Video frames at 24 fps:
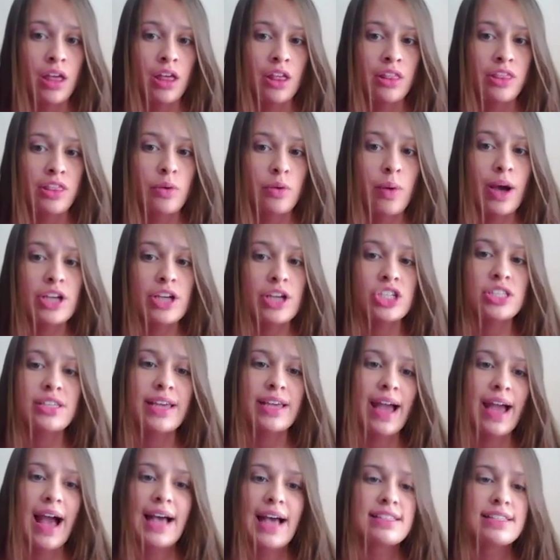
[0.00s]
The questions I
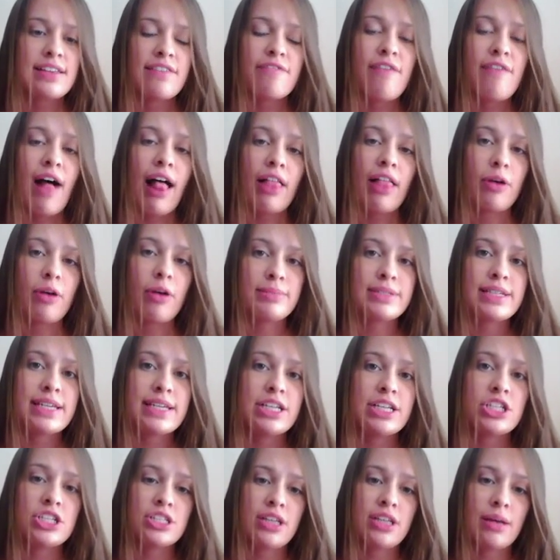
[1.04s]
asked in follow-up to
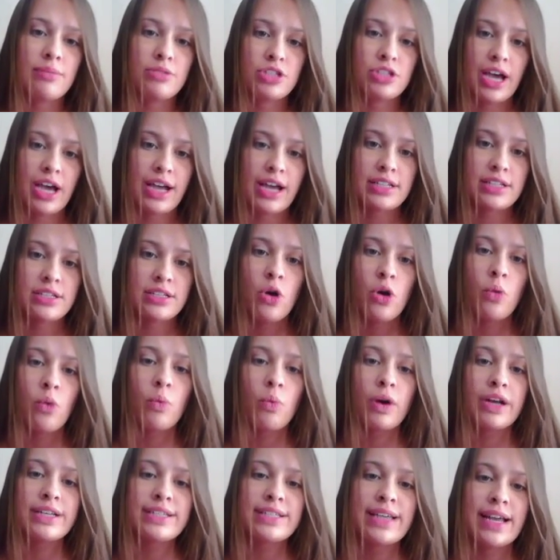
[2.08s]
each subject
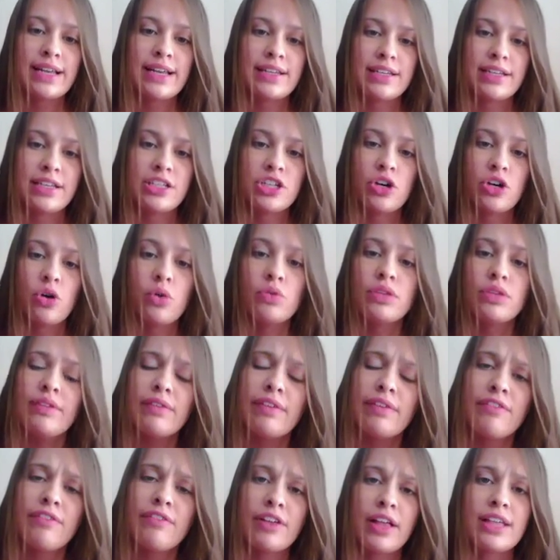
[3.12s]
were intended to only
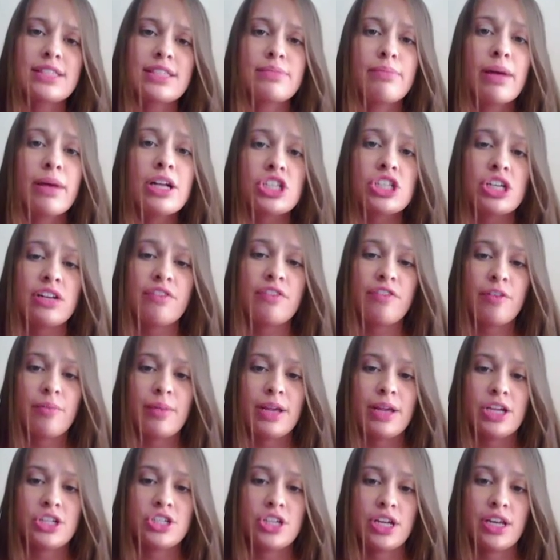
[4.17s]
reveal as much
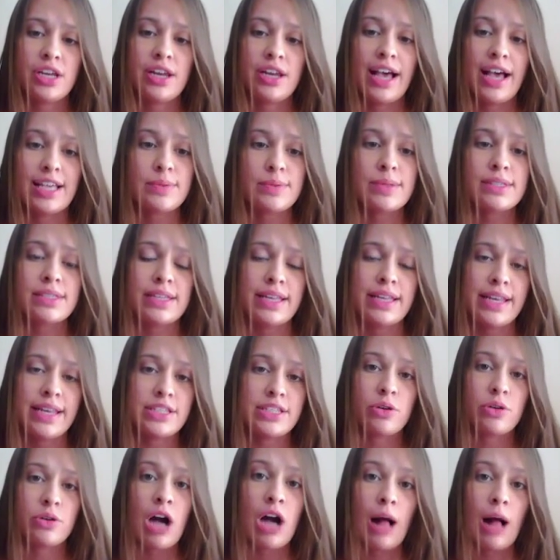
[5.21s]
information as was needed
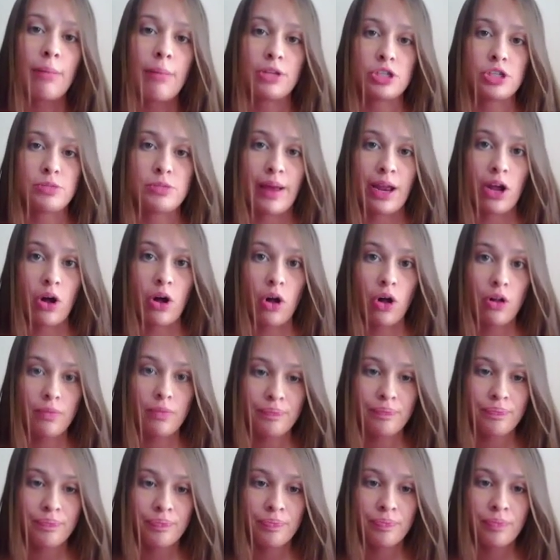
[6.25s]
to accomplish my goal.
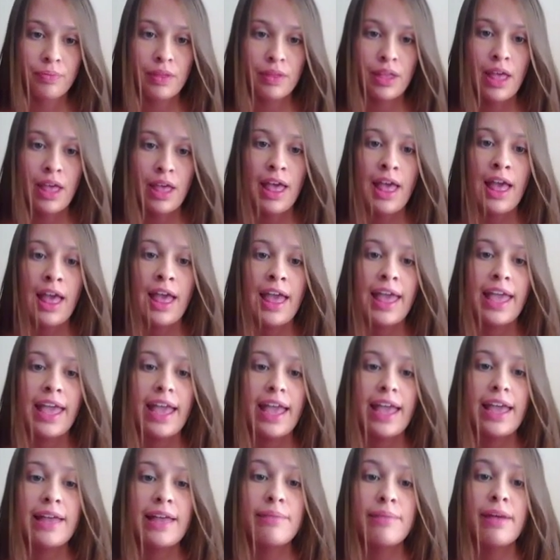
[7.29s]

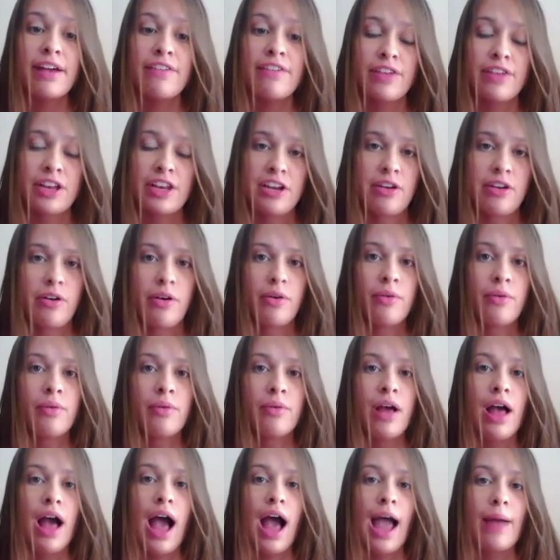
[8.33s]
In my video,
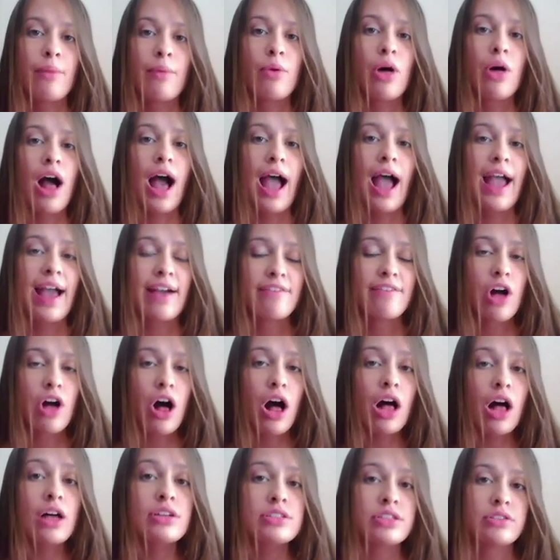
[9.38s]
I have
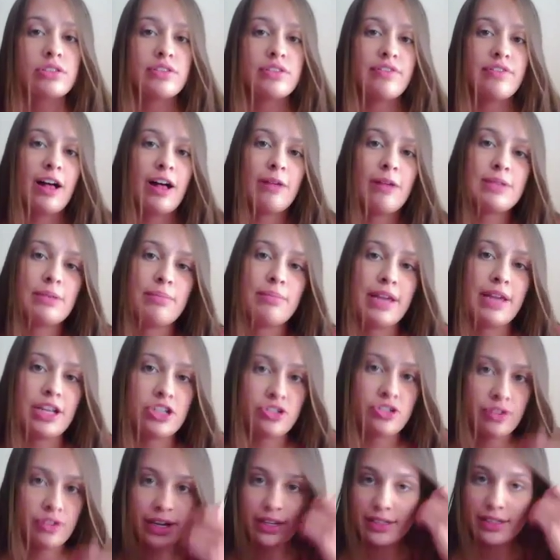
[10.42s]
also developed a
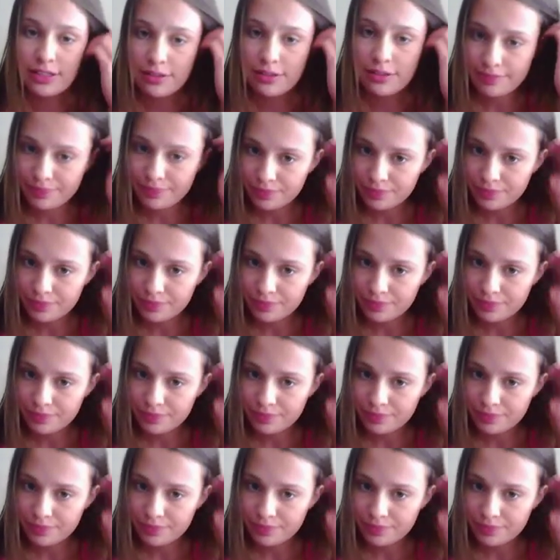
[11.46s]
matrix